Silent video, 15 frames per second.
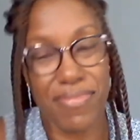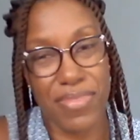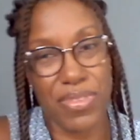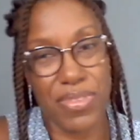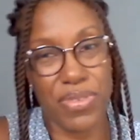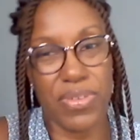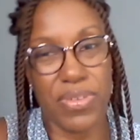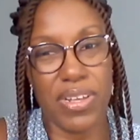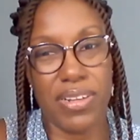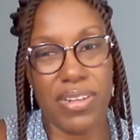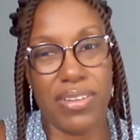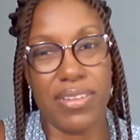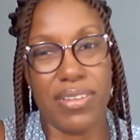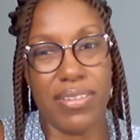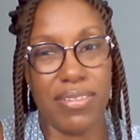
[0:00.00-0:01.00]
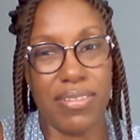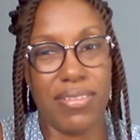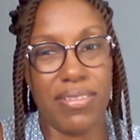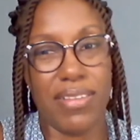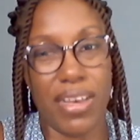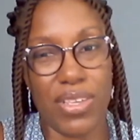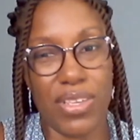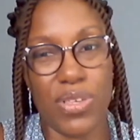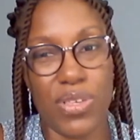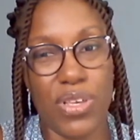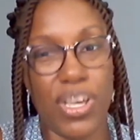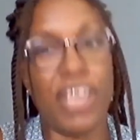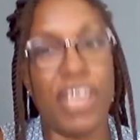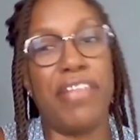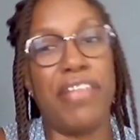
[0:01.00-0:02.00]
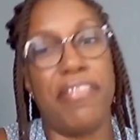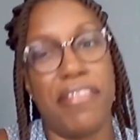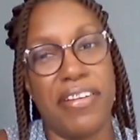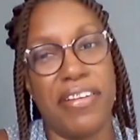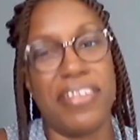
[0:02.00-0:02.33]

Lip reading: So then that's your in,